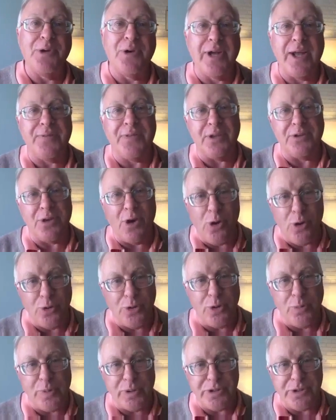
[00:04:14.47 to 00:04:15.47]
You'll get this whole
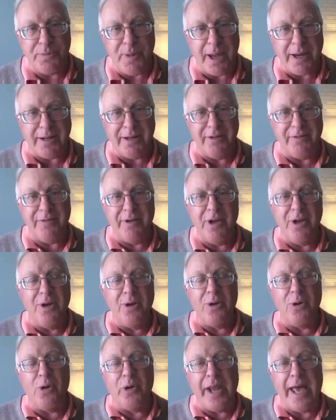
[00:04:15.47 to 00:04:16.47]
new perspective
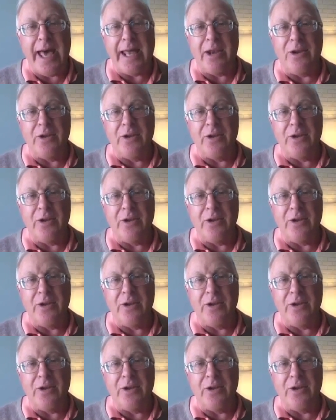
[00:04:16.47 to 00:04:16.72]
on how